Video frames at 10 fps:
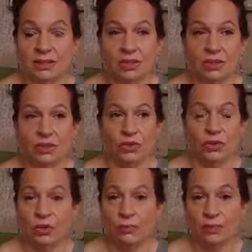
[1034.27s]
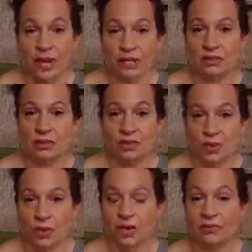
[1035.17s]
to your biases or
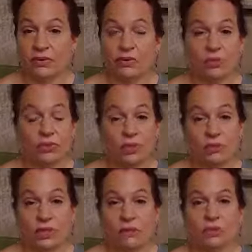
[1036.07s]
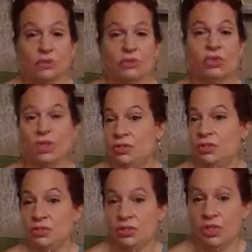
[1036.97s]
whatever so sometimes it's good
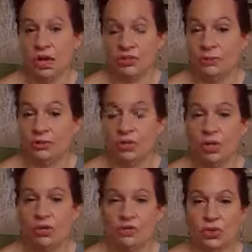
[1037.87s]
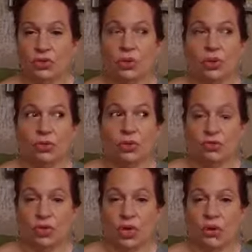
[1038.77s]
to do that especially if you
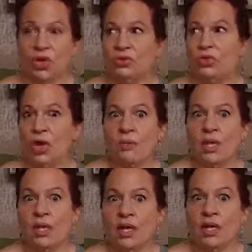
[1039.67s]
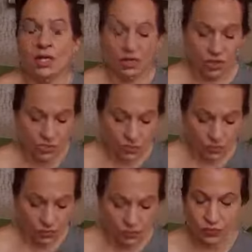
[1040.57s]
don't know so i'm like you know
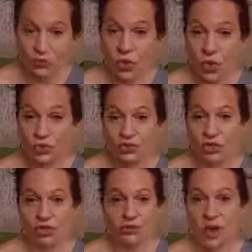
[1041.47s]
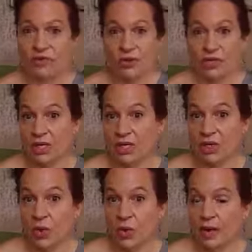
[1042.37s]
for all those years five years i didn't
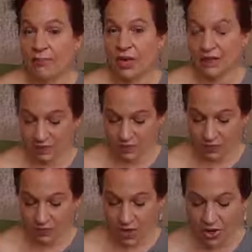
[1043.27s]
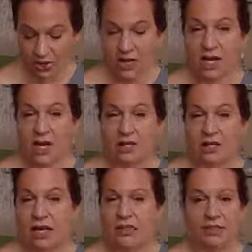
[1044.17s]
know what it meant and so finally i,
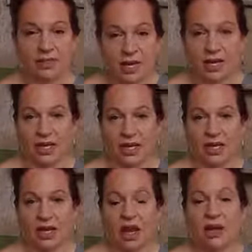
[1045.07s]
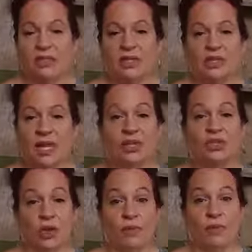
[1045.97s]
I decided i'm going to take it to
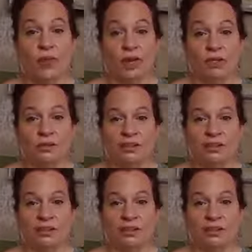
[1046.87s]
john paul